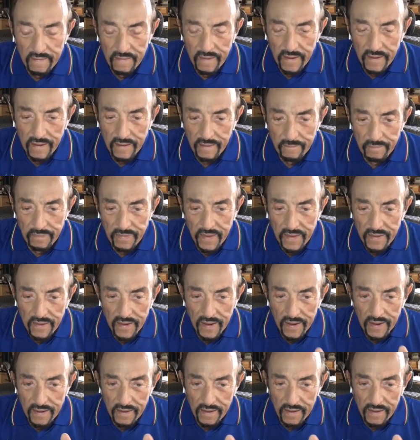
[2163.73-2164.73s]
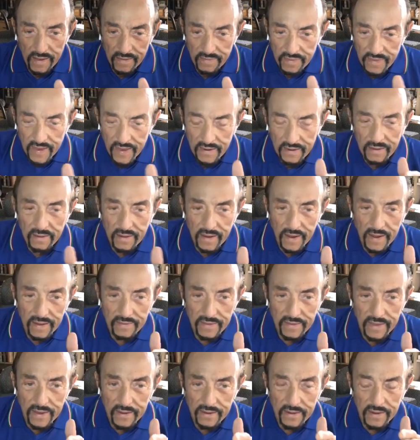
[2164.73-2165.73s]
And
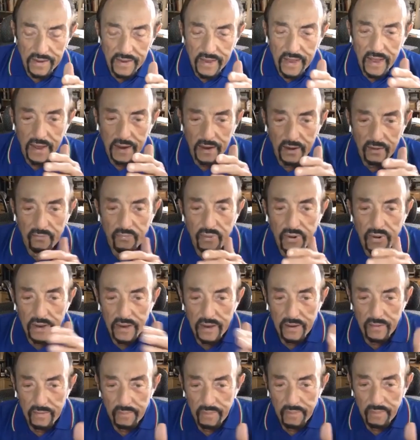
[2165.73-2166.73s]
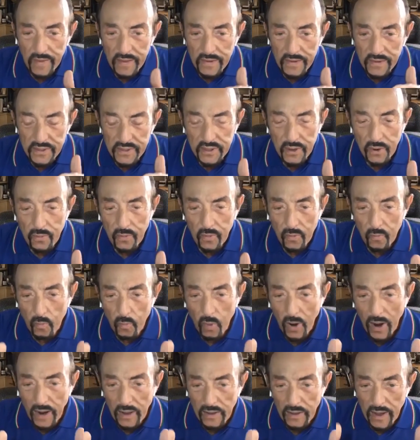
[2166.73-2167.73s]
it really, so
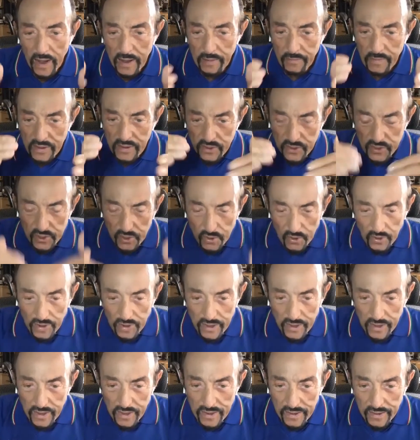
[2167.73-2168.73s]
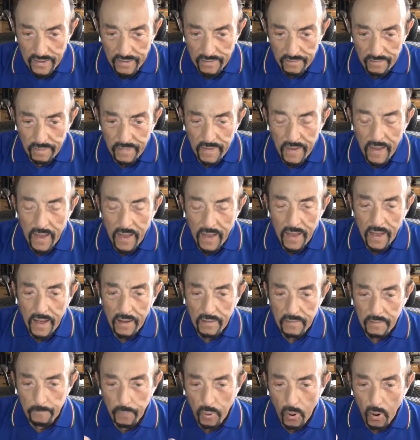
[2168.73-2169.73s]
while I'm enjoying it,
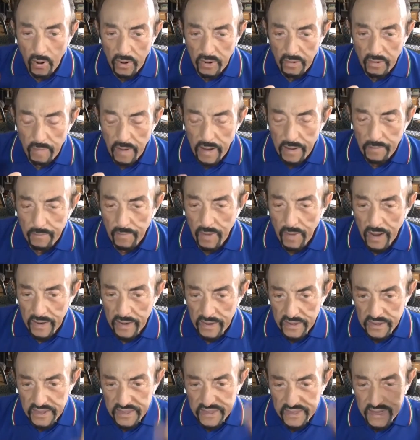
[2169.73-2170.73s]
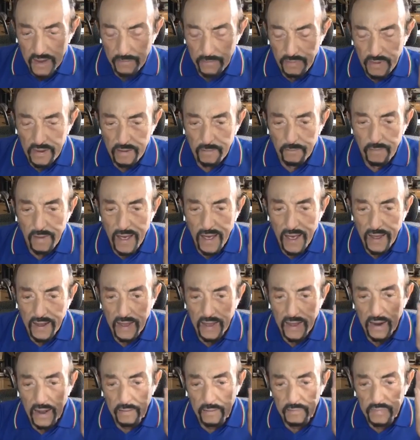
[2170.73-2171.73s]
part of my mind is stepping
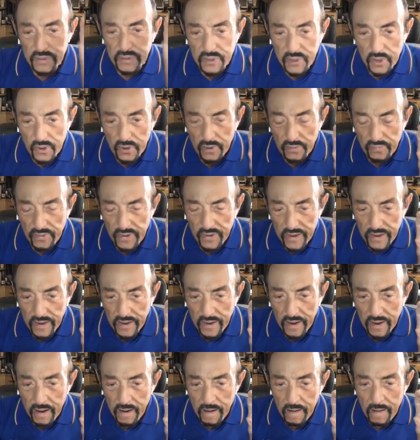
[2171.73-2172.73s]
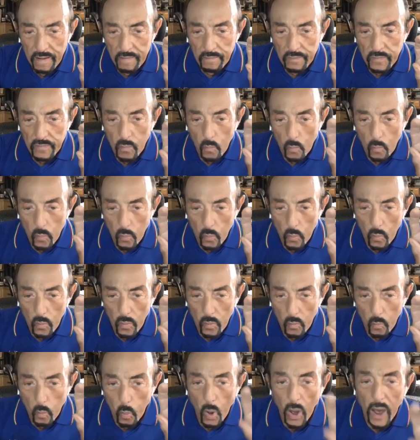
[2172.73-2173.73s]
back and observing
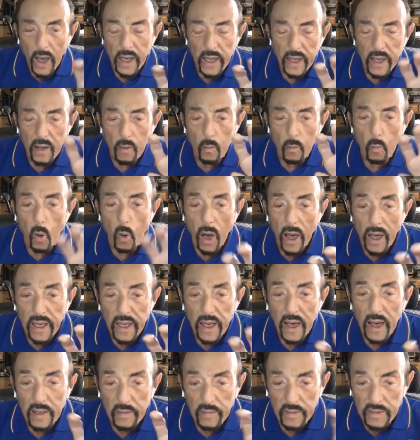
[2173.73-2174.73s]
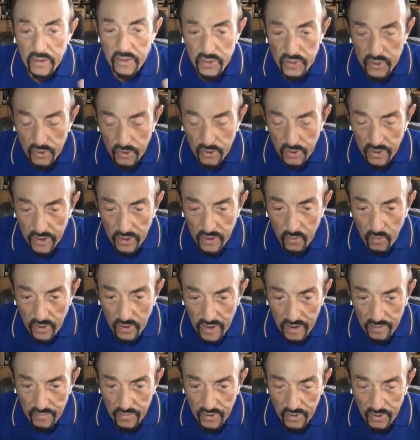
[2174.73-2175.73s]
why I'm enjoying what
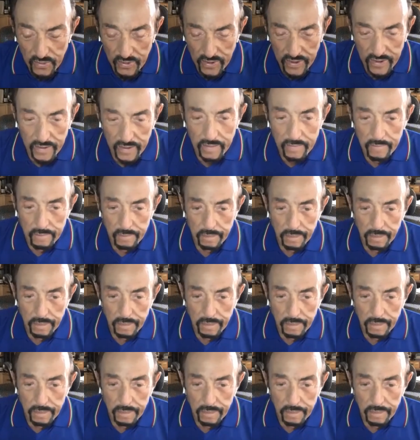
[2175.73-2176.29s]
I'm doing.